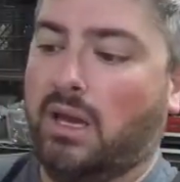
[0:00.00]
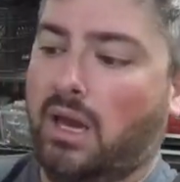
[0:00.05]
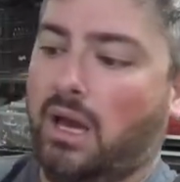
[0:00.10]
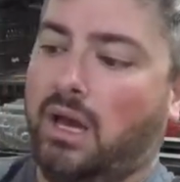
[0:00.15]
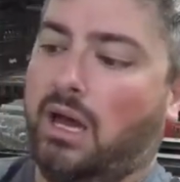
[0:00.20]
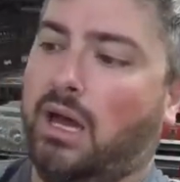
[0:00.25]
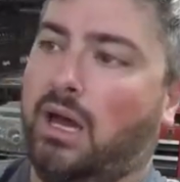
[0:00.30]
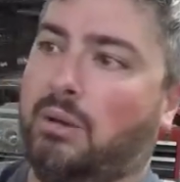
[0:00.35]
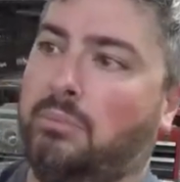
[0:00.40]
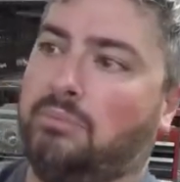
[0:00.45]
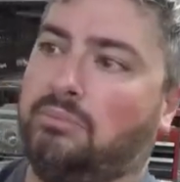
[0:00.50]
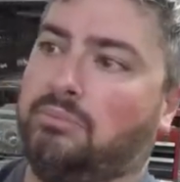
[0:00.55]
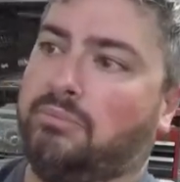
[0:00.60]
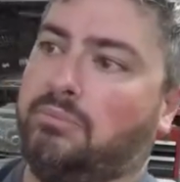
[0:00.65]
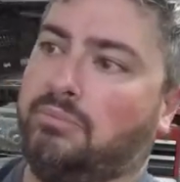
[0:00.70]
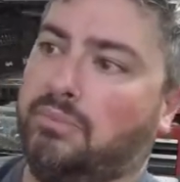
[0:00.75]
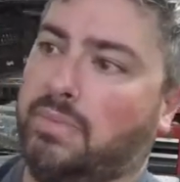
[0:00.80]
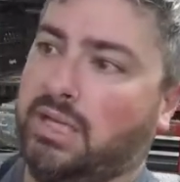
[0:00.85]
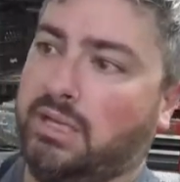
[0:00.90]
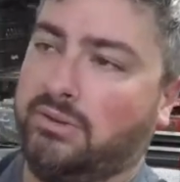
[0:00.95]
Um,
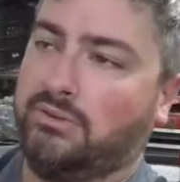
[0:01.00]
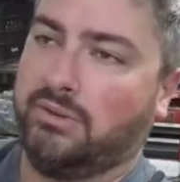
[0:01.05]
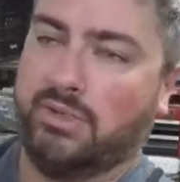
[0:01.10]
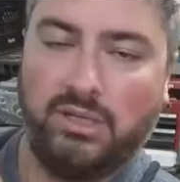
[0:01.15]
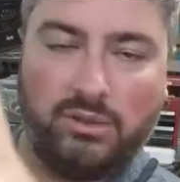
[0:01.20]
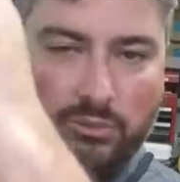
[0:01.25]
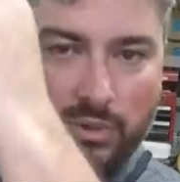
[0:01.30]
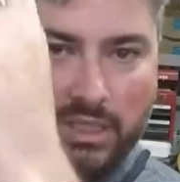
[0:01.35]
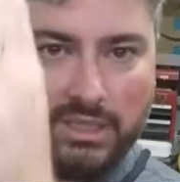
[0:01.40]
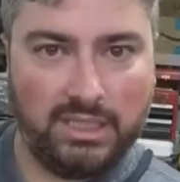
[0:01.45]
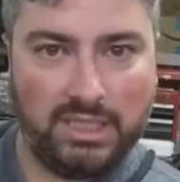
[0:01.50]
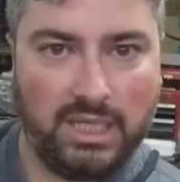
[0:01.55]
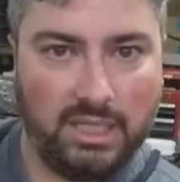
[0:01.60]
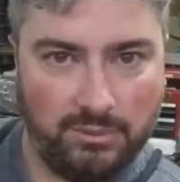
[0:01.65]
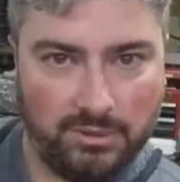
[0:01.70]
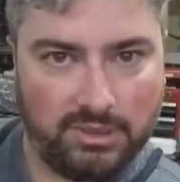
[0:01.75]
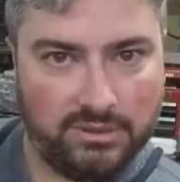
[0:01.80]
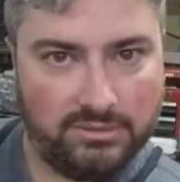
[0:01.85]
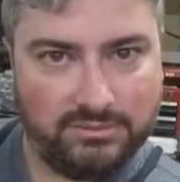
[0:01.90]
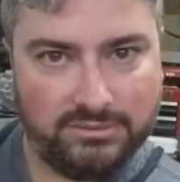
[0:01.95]
it doesn't need a weight to
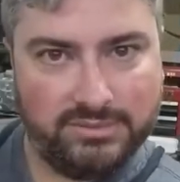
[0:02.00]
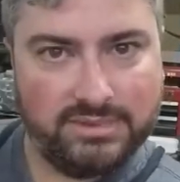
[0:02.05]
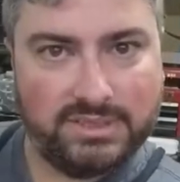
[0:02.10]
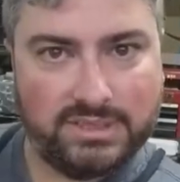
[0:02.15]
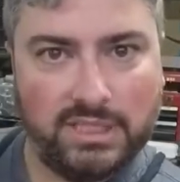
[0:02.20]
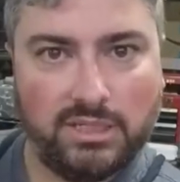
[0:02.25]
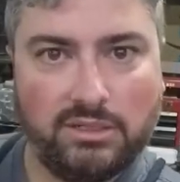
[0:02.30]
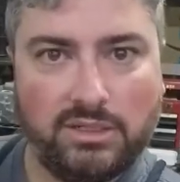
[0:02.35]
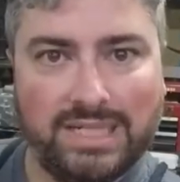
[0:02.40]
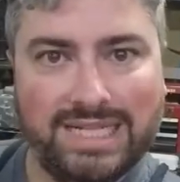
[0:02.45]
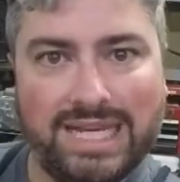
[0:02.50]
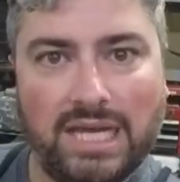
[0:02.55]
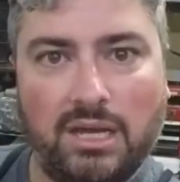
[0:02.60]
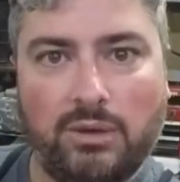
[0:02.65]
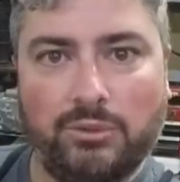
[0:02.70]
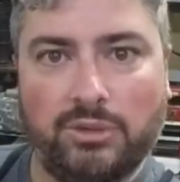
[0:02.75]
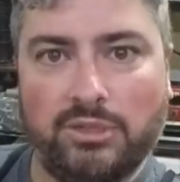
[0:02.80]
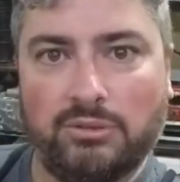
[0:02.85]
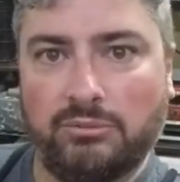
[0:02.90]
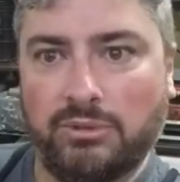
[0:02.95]
keep it centered
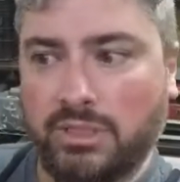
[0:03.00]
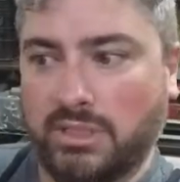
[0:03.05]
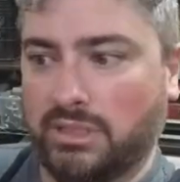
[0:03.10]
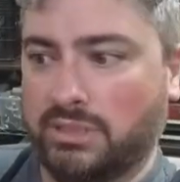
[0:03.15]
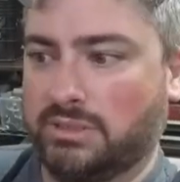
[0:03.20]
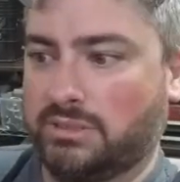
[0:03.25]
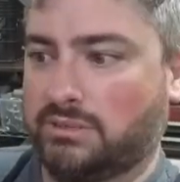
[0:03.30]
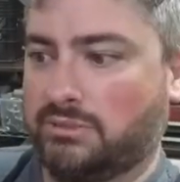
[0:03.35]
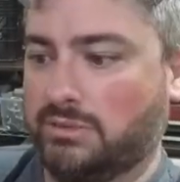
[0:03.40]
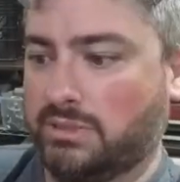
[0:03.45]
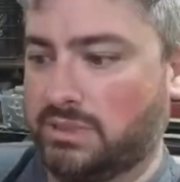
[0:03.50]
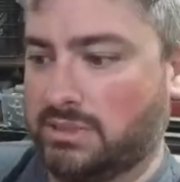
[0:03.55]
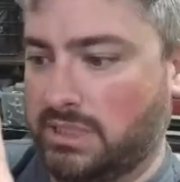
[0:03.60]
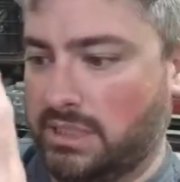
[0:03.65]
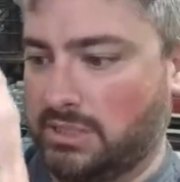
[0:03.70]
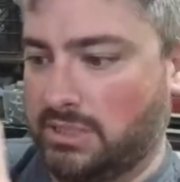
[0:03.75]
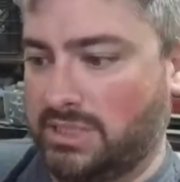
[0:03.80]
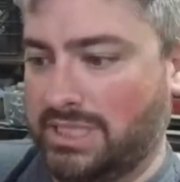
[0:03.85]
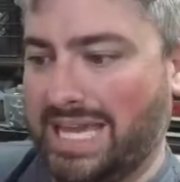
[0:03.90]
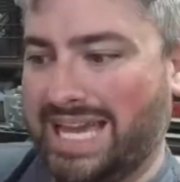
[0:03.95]
down. What it really is doing is
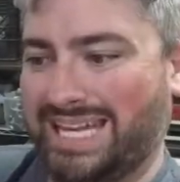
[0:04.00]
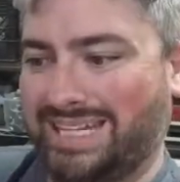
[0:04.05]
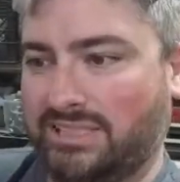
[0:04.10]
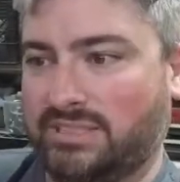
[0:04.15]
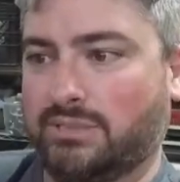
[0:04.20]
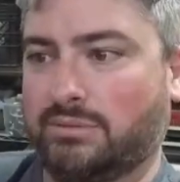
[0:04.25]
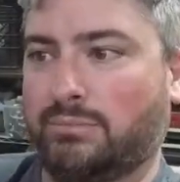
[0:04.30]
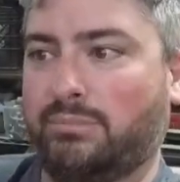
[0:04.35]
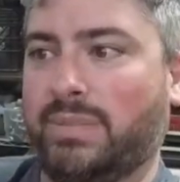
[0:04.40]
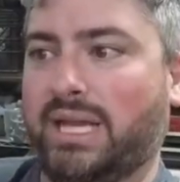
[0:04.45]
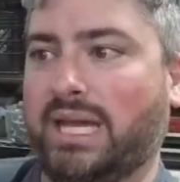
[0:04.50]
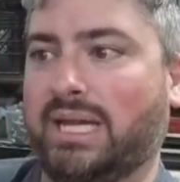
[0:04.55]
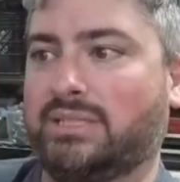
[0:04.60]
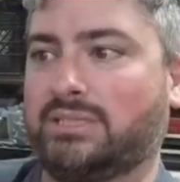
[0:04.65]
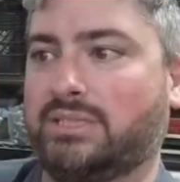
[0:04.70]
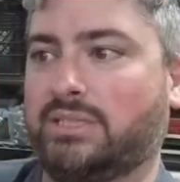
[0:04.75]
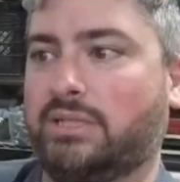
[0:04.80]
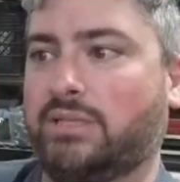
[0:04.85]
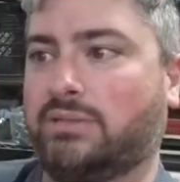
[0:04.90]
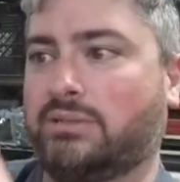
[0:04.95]
just adding some
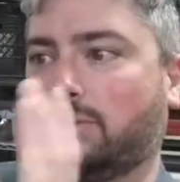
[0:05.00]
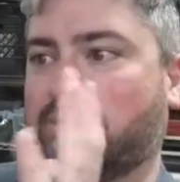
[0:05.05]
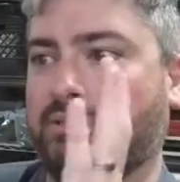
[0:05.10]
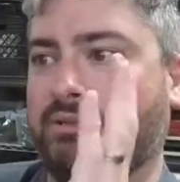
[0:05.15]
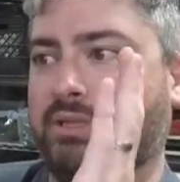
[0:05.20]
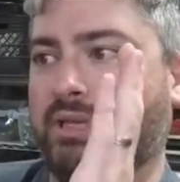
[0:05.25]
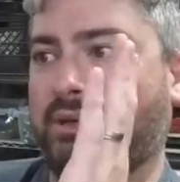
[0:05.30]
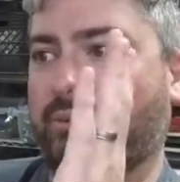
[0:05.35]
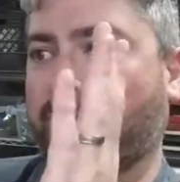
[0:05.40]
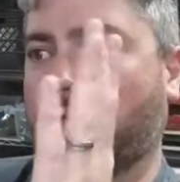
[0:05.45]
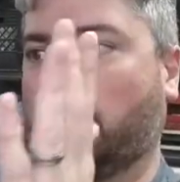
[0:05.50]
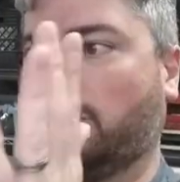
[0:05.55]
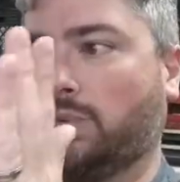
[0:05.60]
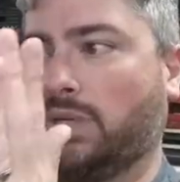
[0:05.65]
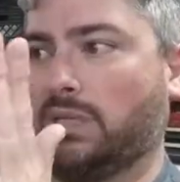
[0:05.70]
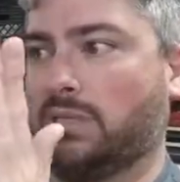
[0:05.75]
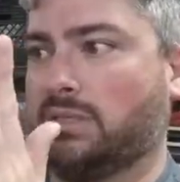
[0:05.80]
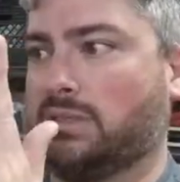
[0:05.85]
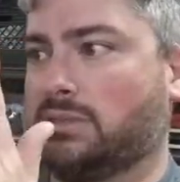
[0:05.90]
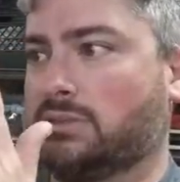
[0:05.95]
mass here so that when the
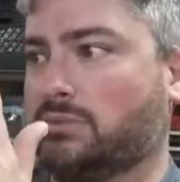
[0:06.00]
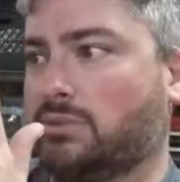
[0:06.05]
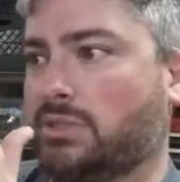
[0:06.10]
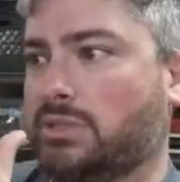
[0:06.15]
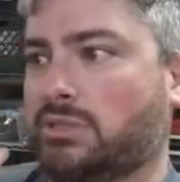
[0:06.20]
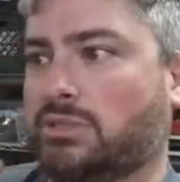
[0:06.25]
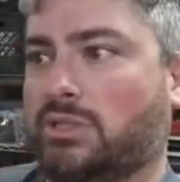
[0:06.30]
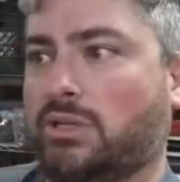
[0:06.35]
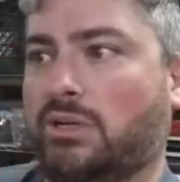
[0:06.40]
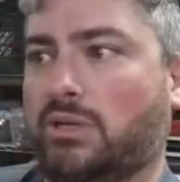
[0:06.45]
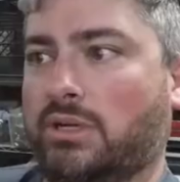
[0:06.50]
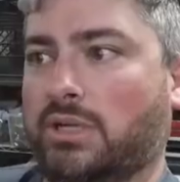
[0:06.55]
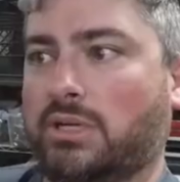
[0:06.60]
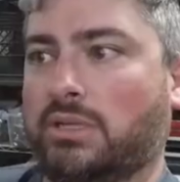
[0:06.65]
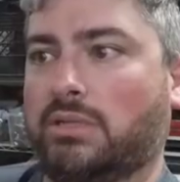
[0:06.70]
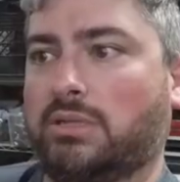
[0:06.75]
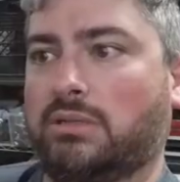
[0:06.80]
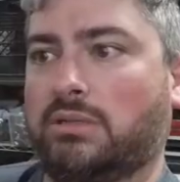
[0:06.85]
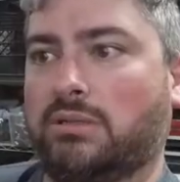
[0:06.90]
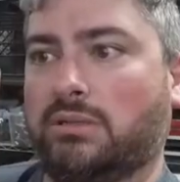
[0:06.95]
wind does want to turn
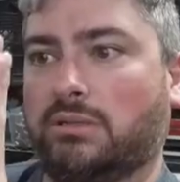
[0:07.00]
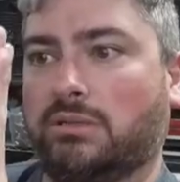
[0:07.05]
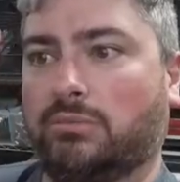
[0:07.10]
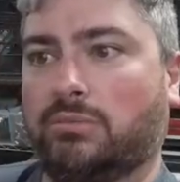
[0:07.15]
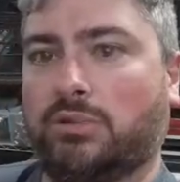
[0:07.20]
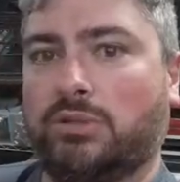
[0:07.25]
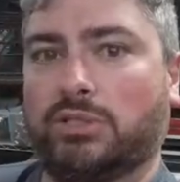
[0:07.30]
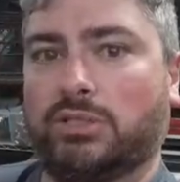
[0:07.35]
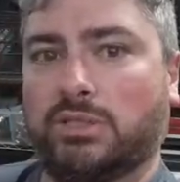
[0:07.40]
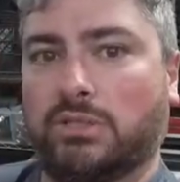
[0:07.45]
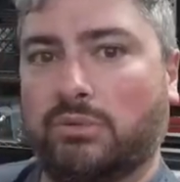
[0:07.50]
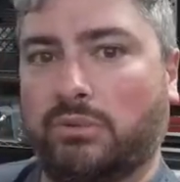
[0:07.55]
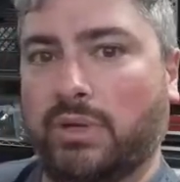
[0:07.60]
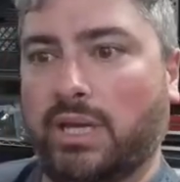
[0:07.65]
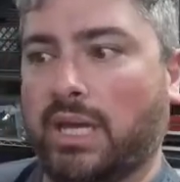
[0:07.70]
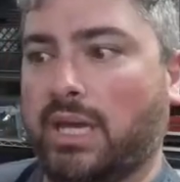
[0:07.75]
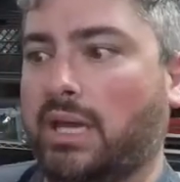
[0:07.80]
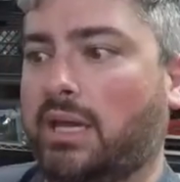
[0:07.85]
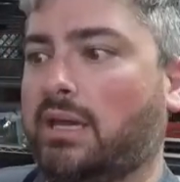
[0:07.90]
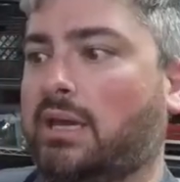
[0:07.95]
it, push it
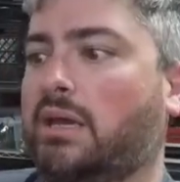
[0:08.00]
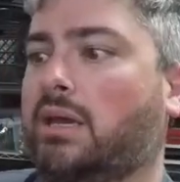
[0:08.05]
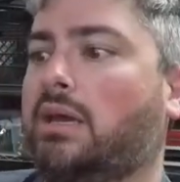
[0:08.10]
away,